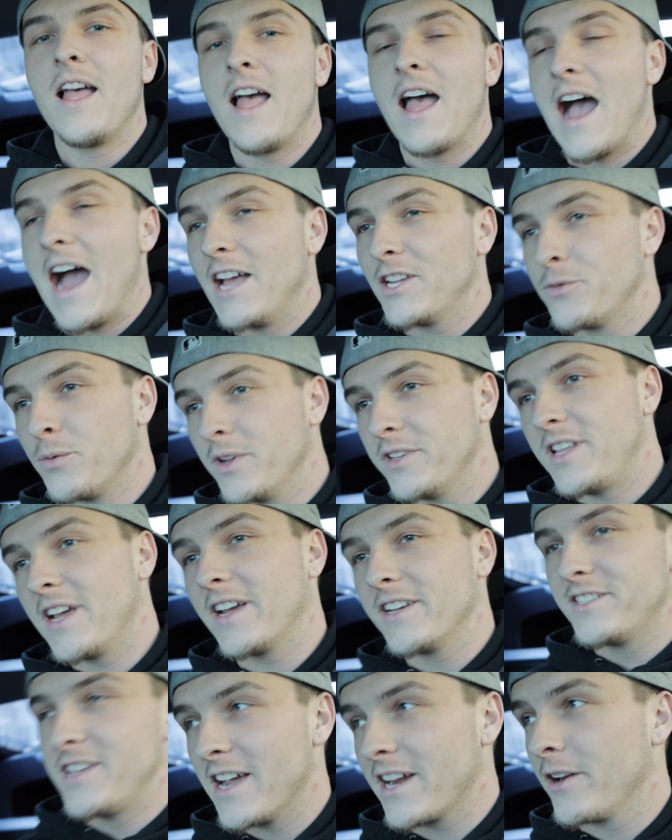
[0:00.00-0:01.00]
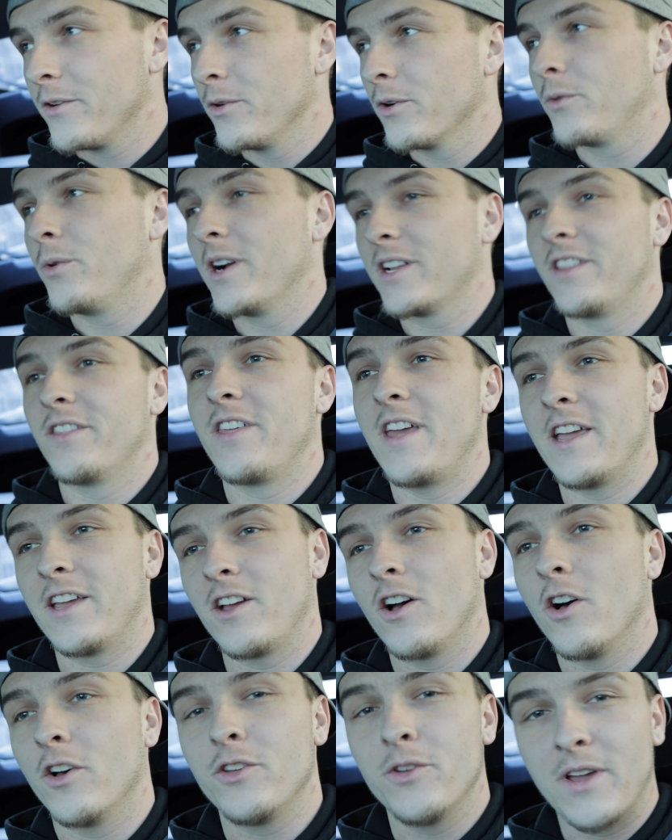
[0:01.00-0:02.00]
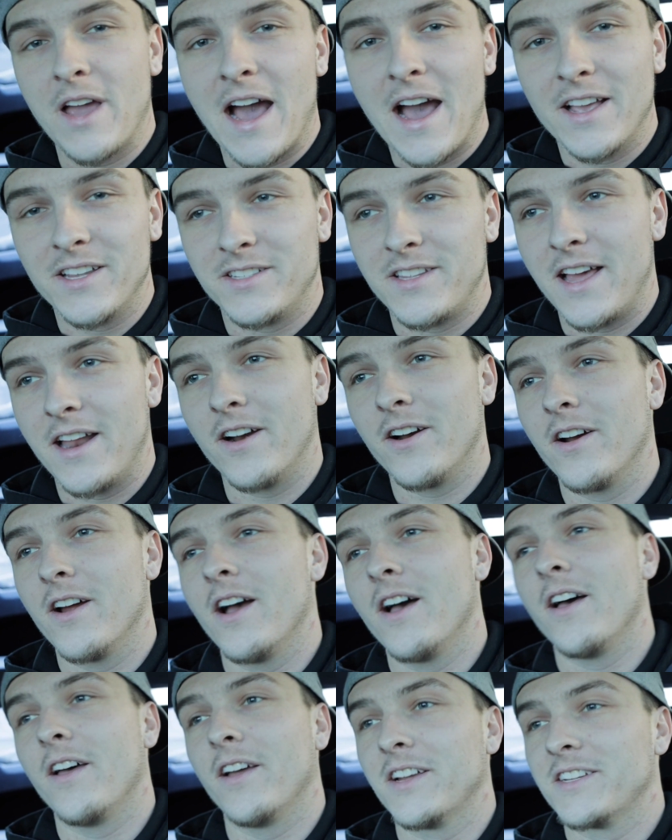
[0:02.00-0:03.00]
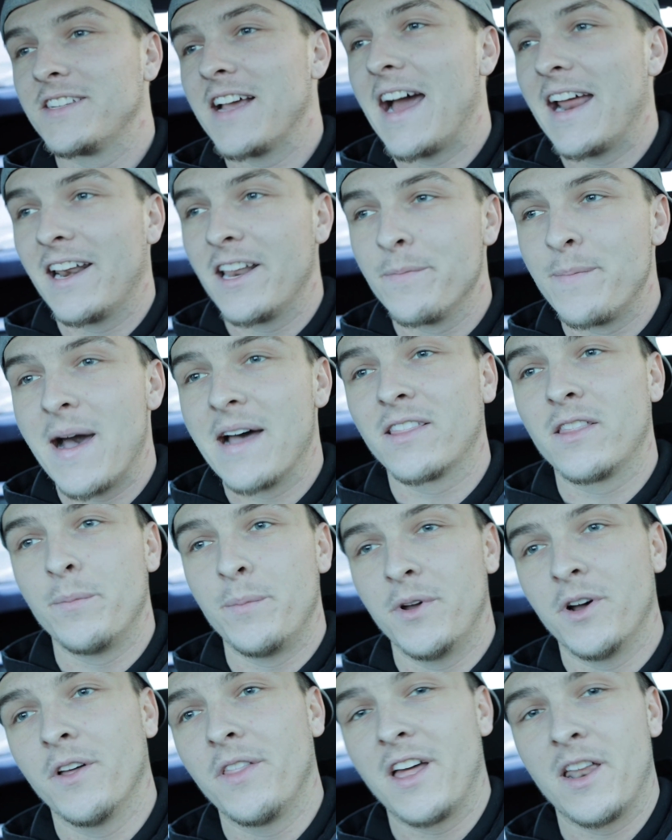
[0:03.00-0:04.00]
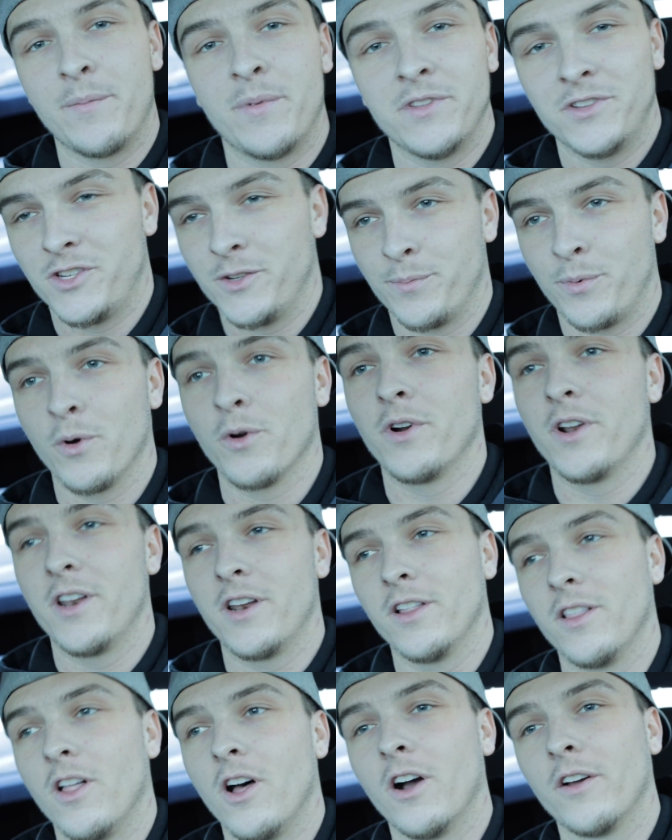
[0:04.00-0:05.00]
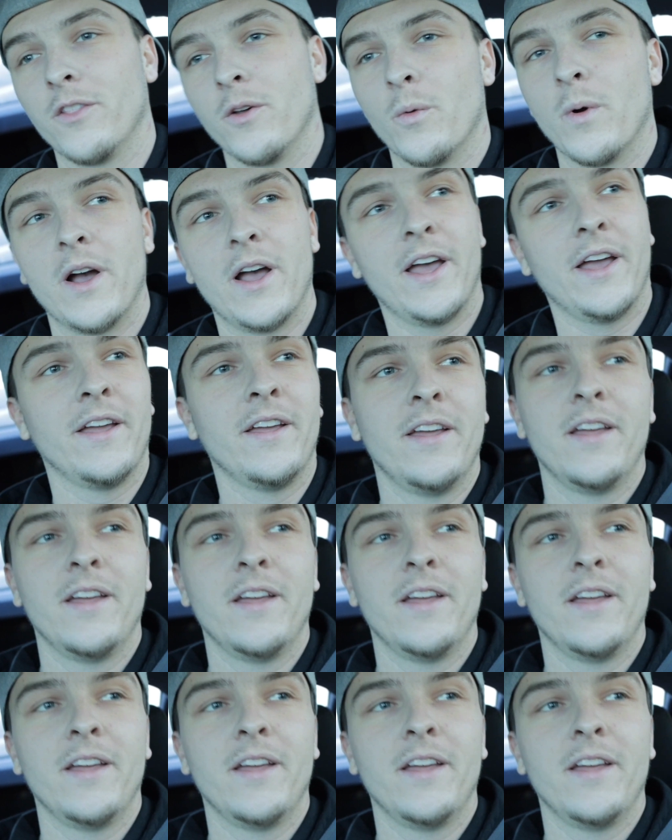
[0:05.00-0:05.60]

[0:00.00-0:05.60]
I just want to take a second real quick to thank all you guys that are uh, excited about the build that have been supporting it along the way.